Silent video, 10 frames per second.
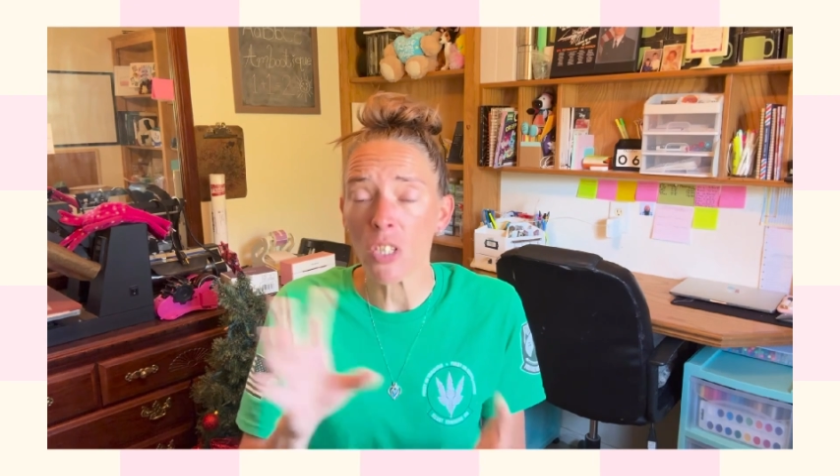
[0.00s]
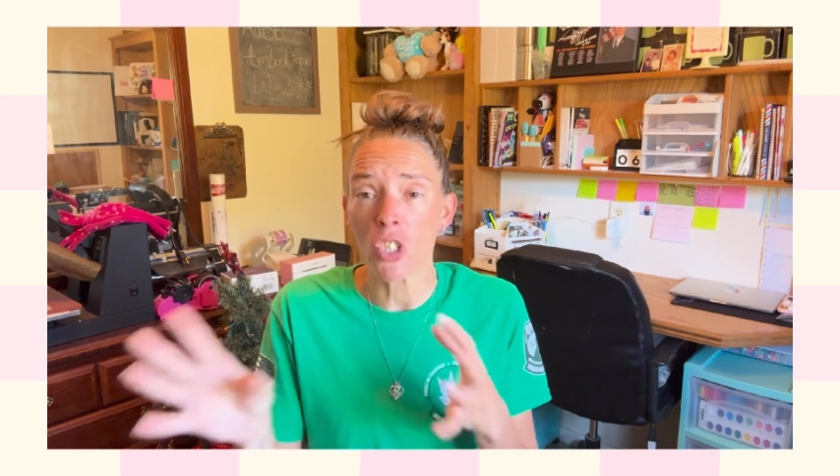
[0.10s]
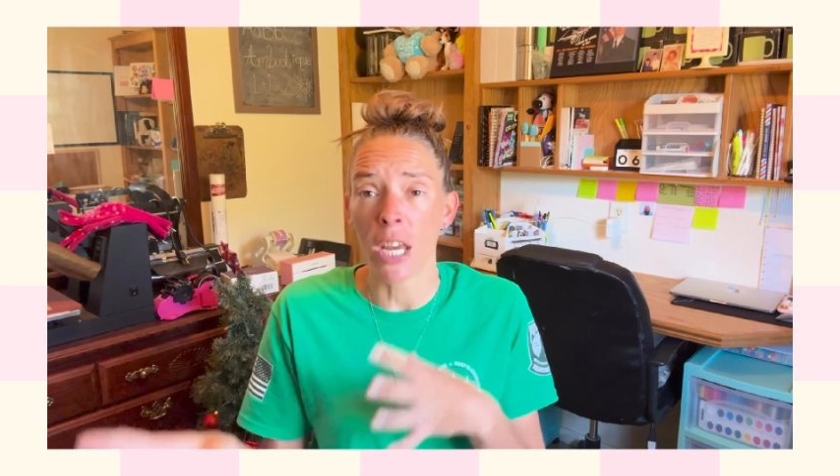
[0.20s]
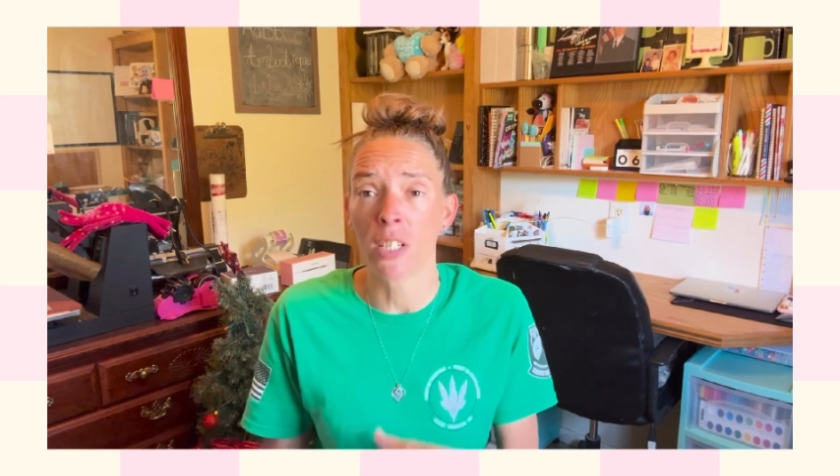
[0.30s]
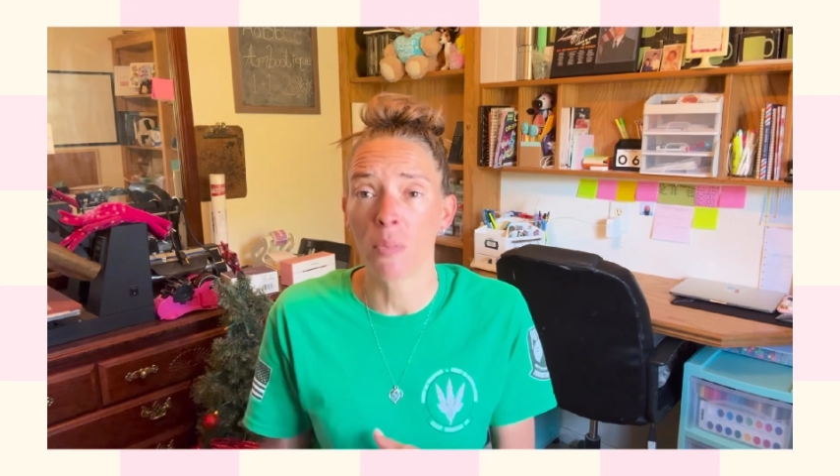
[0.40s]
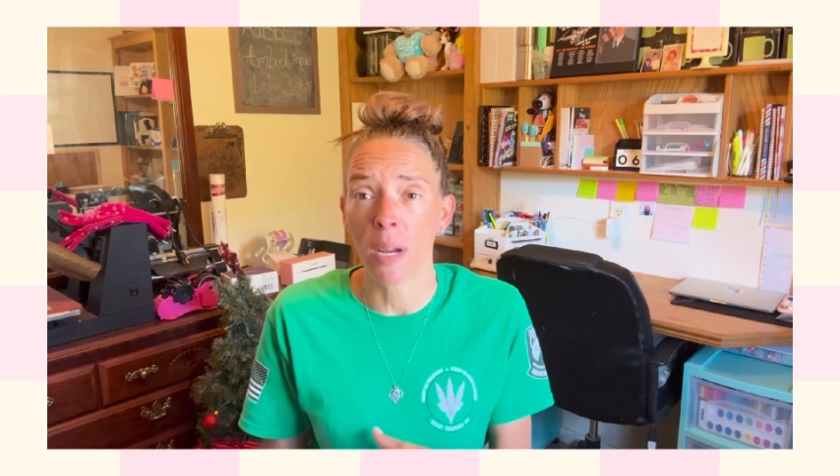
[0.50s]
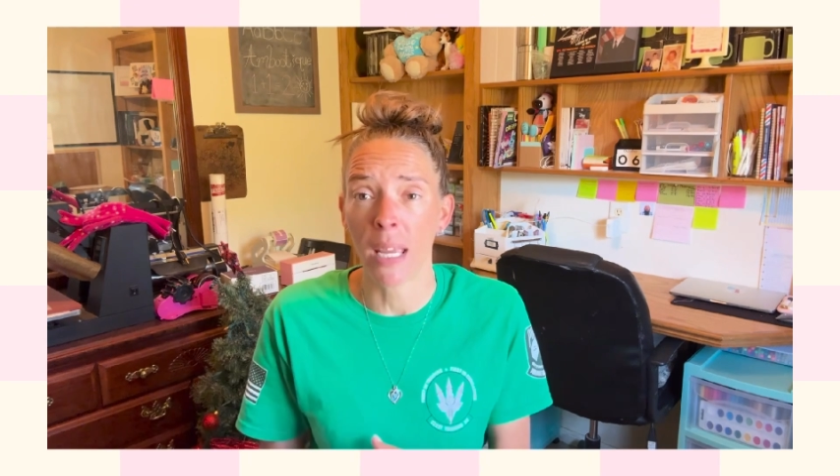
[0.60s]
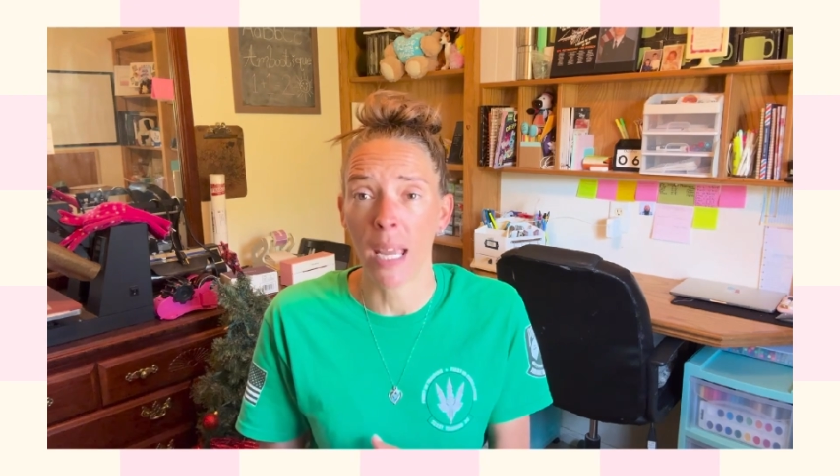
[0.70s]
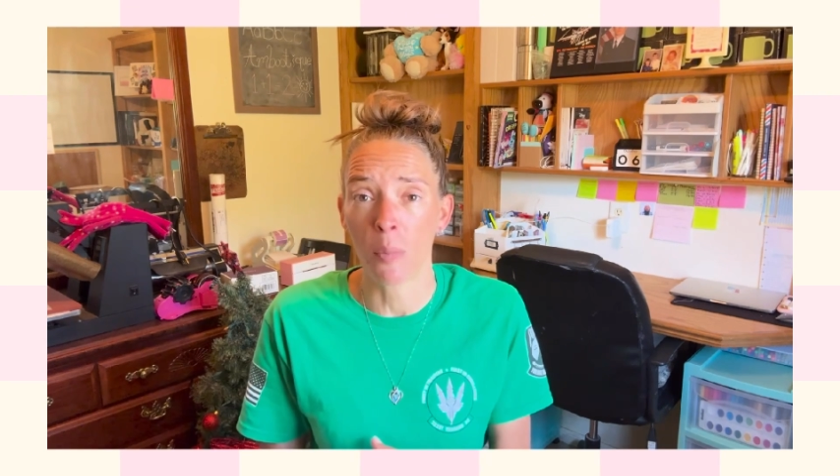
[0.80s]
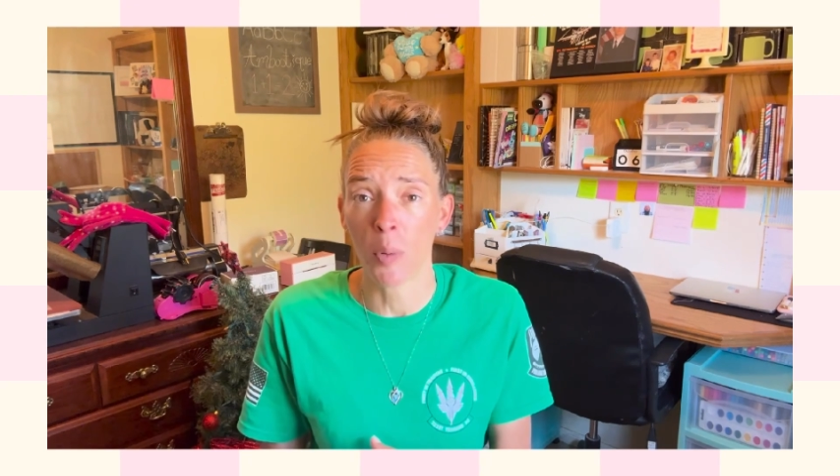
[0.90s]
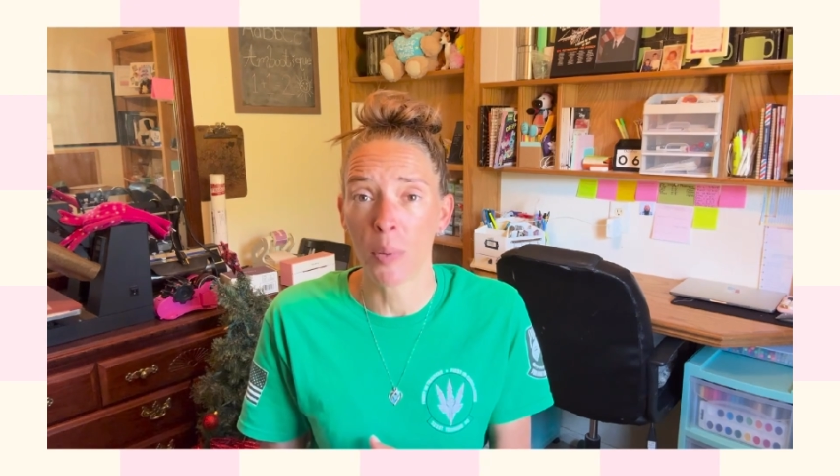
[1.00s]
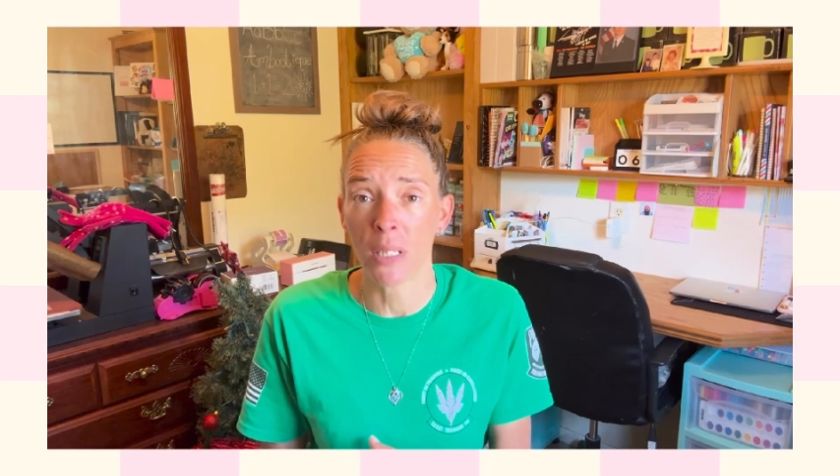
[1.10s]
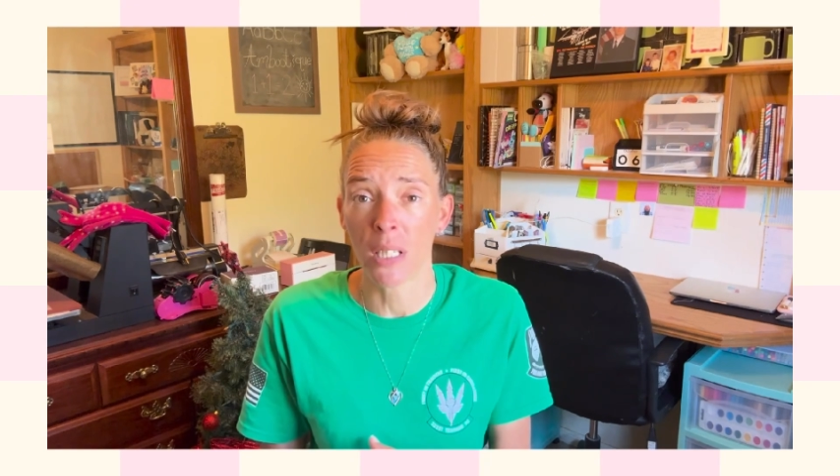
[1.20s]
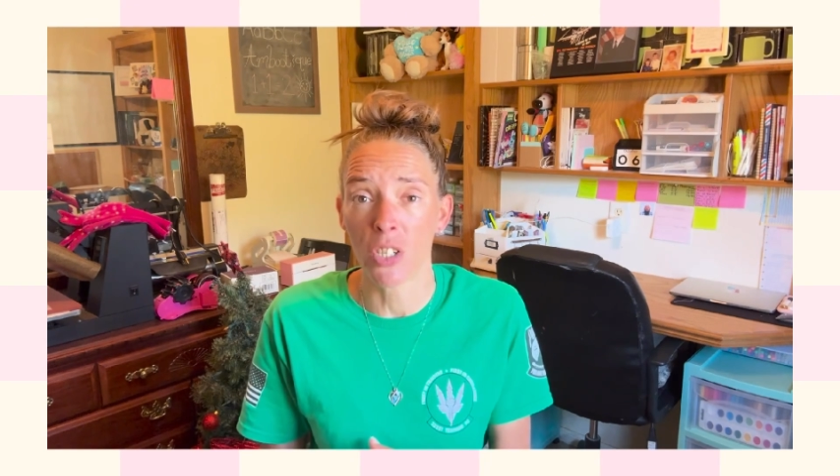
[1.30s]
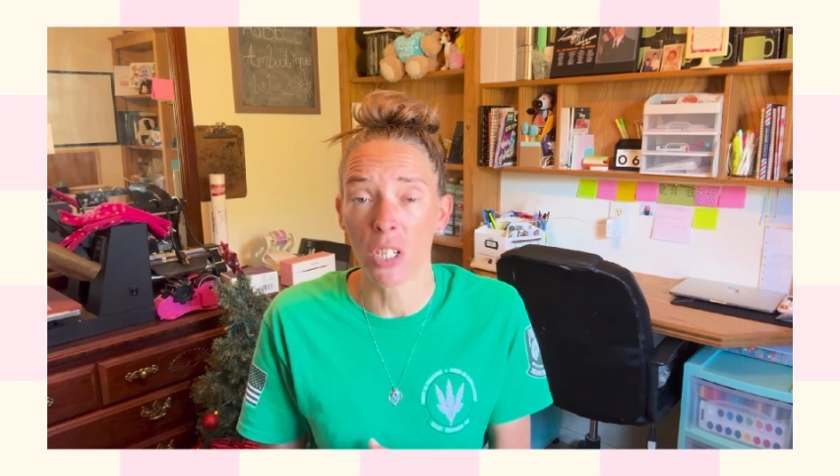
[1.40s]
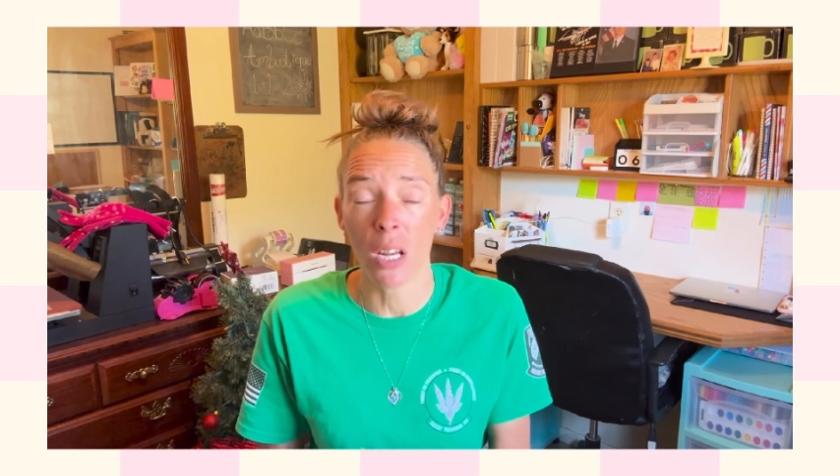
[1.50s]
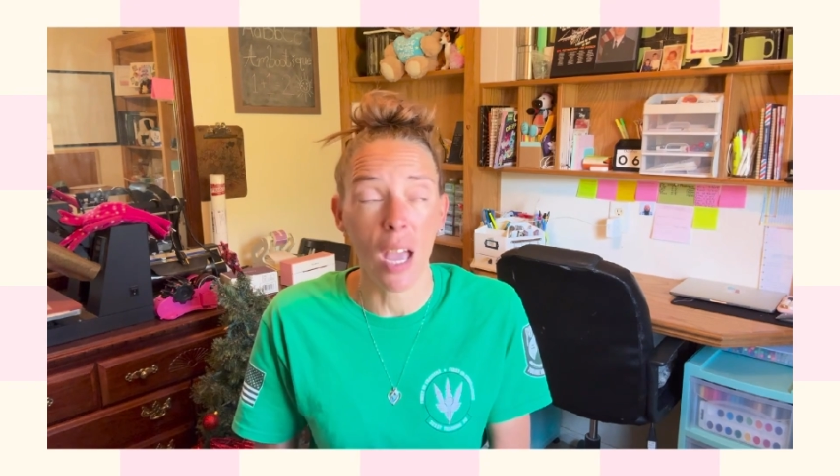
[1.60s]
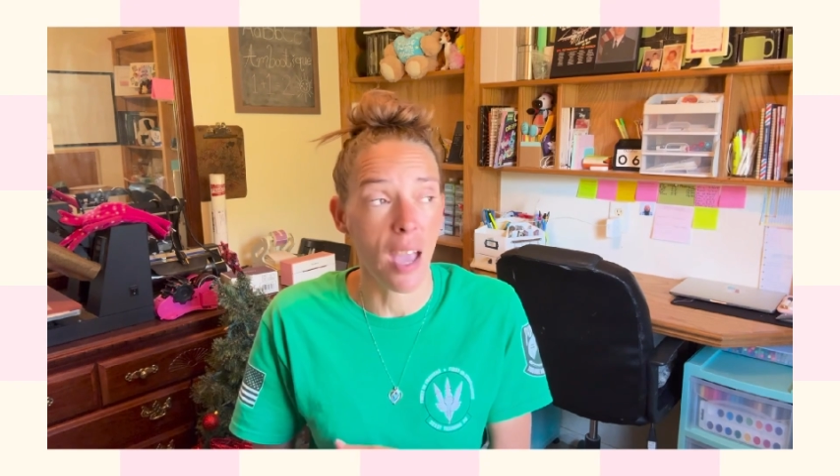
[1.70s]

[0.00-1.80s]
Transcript: change my camera position,